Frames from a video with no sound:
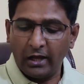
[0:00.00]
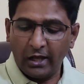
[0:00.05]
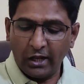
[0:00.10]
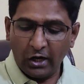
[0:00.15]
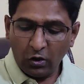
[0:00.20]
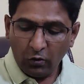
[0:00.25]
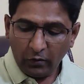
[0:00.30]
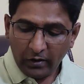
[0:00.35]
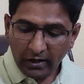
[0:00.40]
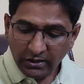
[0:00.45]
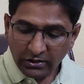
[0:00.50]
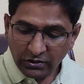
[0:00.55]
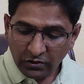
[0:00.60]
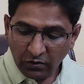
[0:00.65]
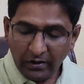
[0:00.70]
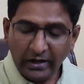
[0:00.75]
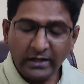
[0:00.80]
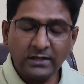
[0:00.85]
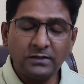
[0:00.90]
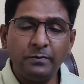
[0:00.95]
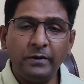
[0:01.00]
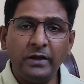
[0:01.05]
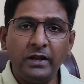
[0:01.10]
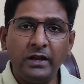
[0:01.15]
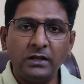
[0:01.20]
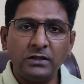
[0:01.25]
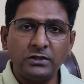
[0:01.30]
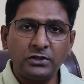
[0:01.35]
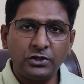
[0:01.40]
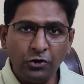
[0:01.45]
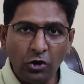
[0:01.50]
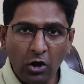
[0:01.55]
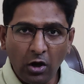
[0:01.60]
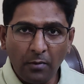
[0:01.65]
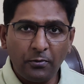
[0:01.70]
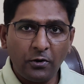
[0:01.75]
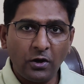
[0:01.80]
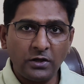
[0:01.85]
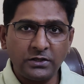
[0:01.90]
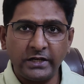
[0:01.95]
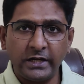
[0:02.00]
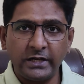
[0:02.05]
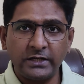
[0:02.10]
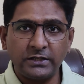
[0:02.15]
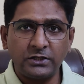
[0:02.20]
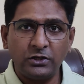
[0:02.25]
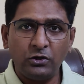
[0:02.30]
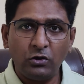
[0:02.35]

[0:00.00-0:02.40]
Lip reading: Look at your experience, your projects,